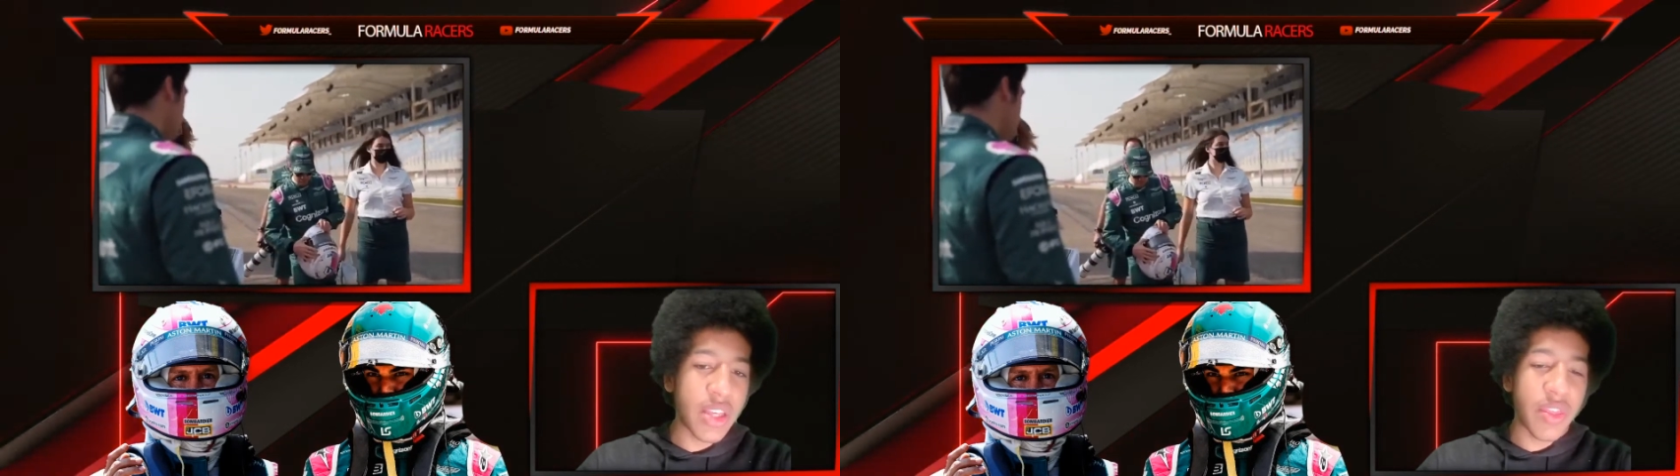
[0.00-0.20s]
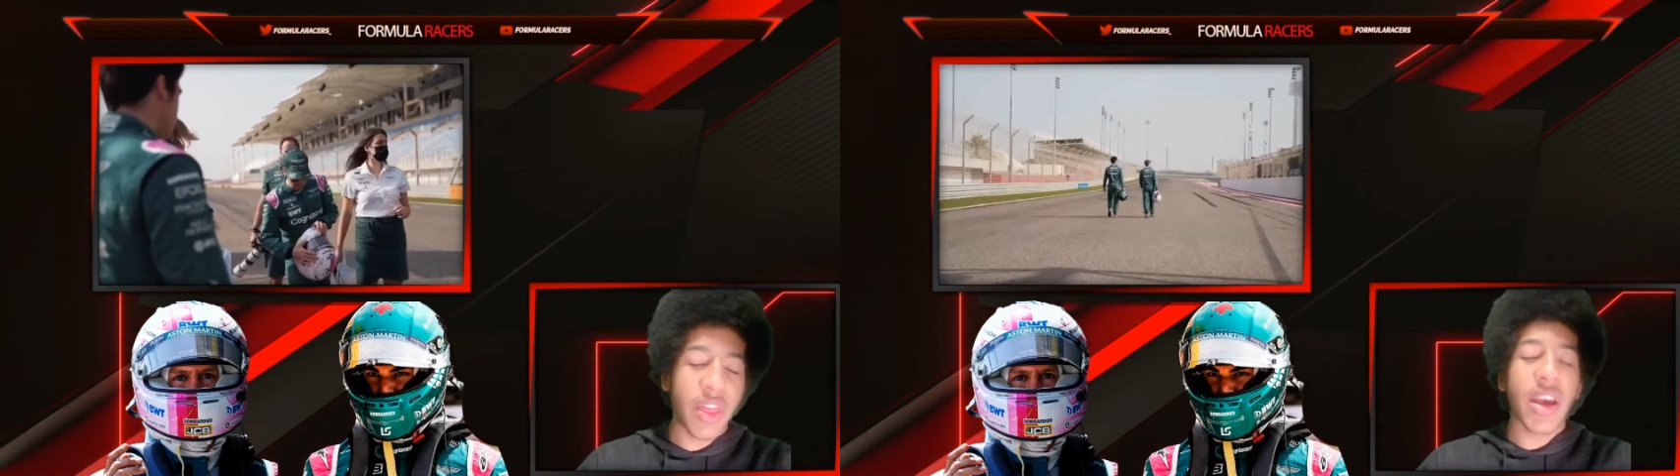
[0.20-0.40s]
I
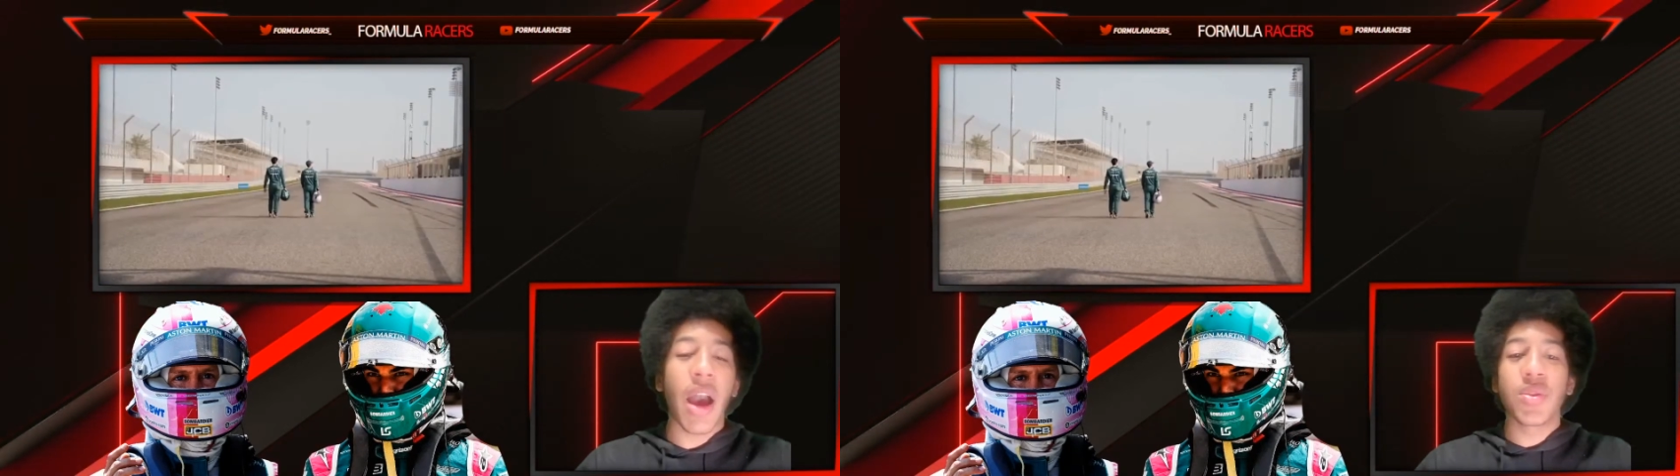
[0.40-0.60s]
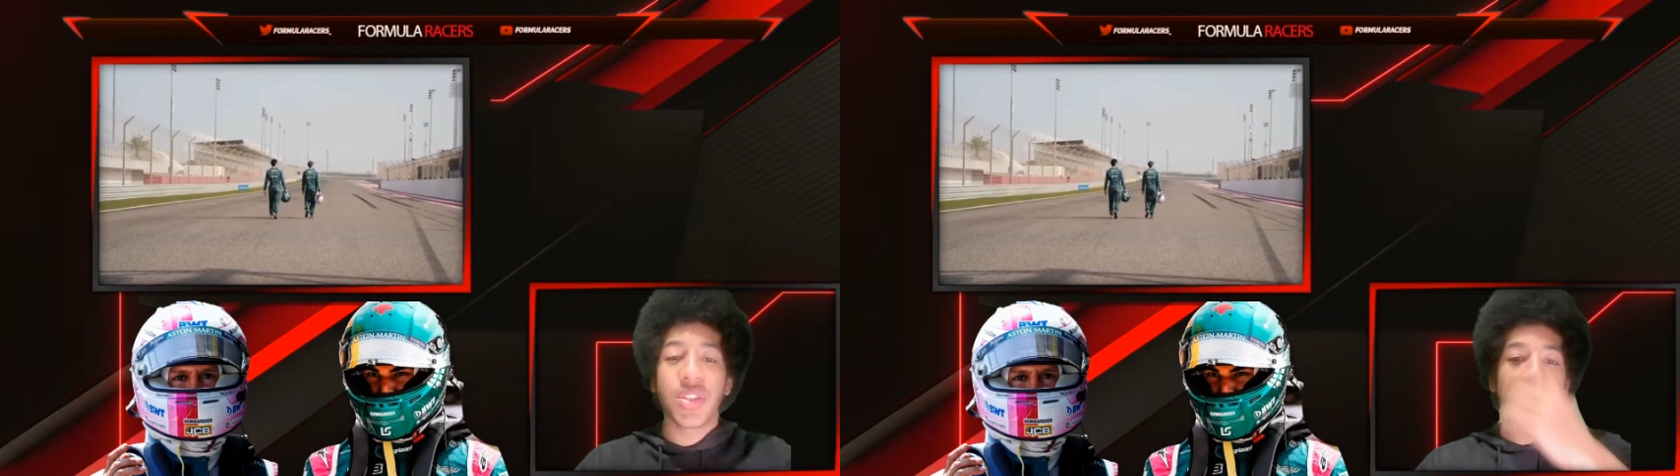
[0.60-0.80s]
think, I
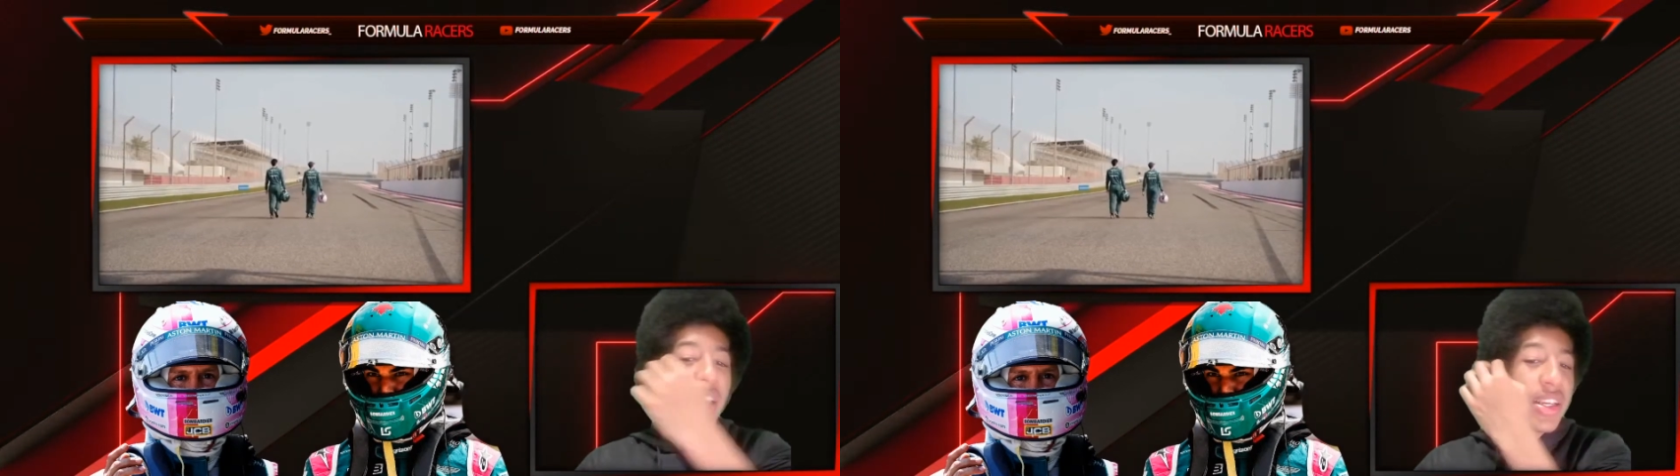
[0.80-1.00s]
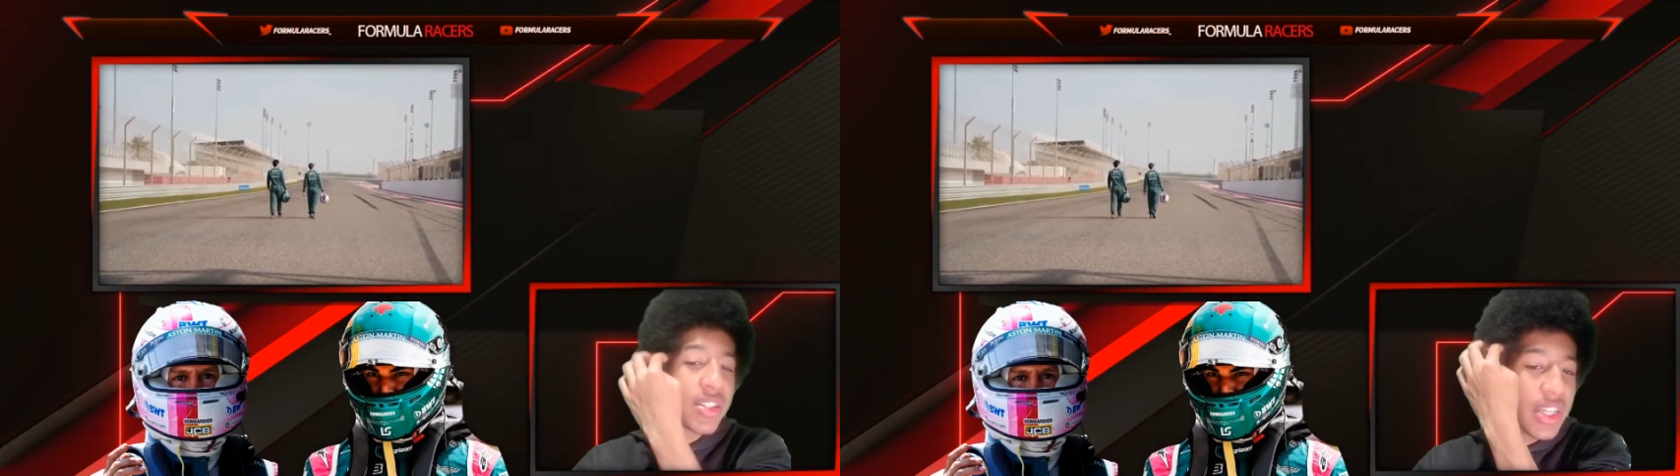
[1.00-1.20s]
would say
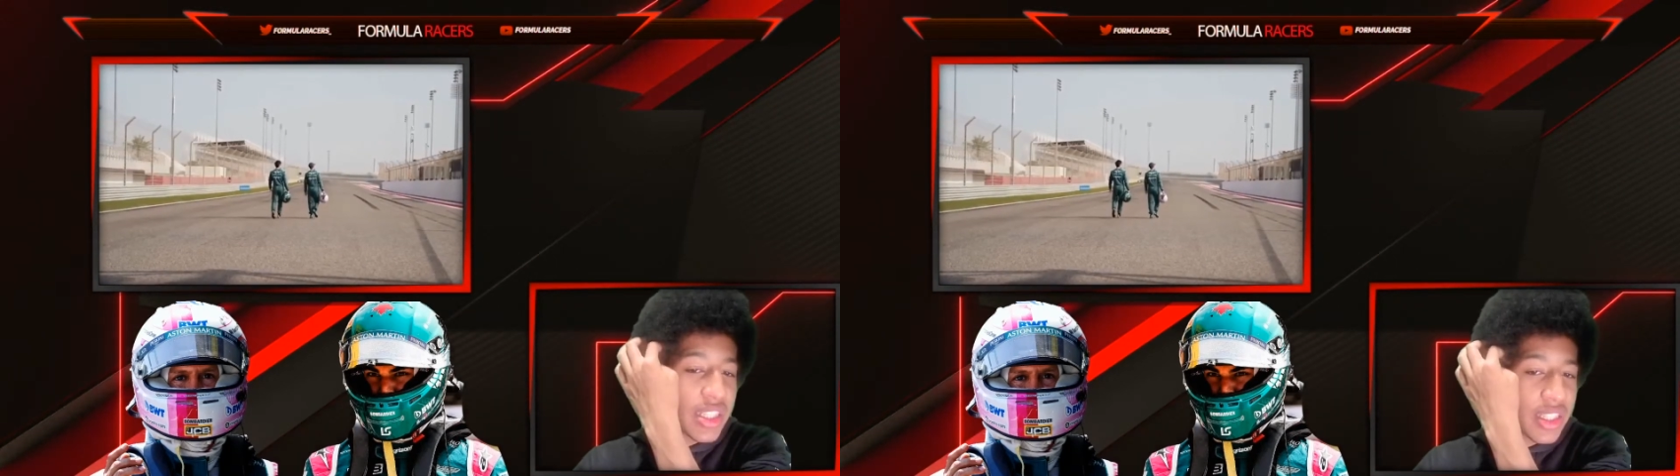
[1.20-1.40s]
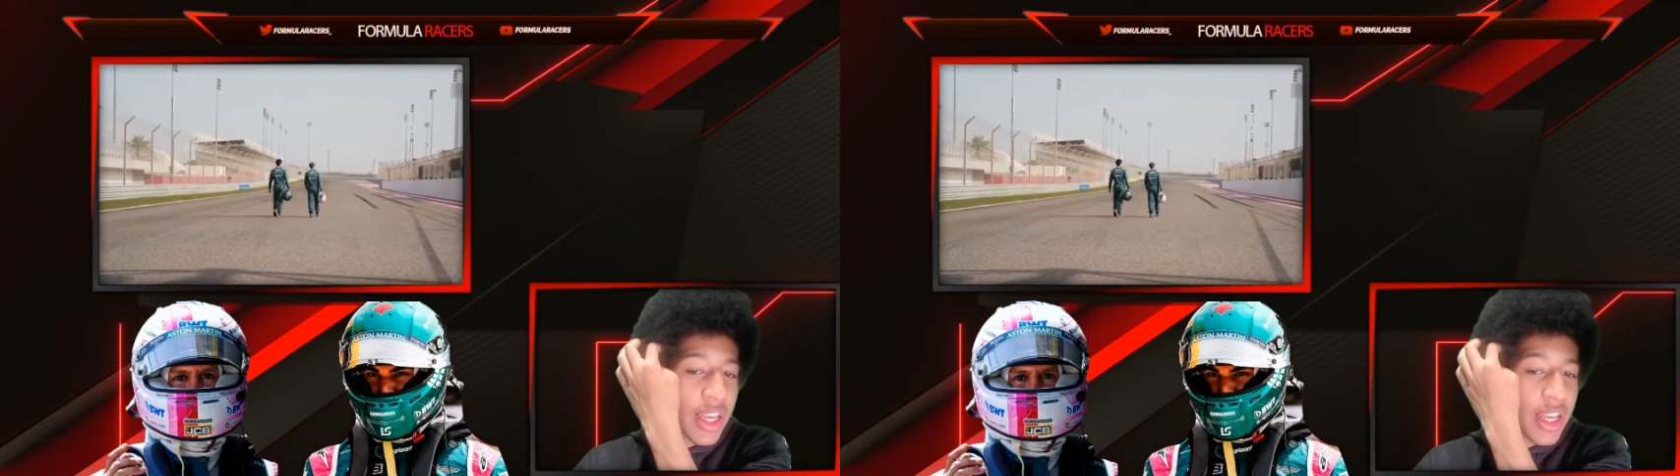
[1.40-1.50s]
a C tier,